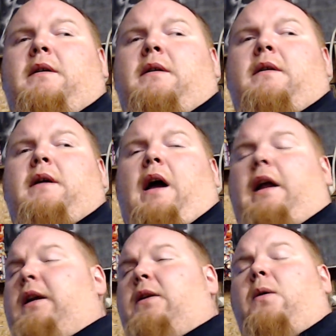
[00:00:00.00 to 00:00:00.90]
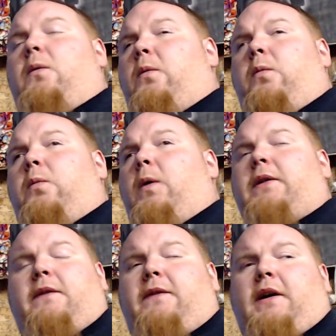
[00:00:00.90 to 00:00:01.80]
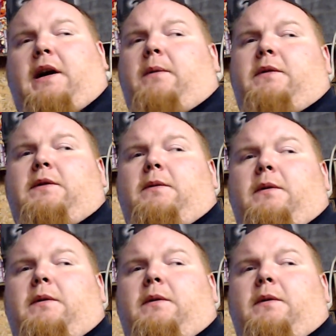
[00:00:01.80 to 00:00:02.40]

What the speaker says: I didn't know what the fuck I was doing.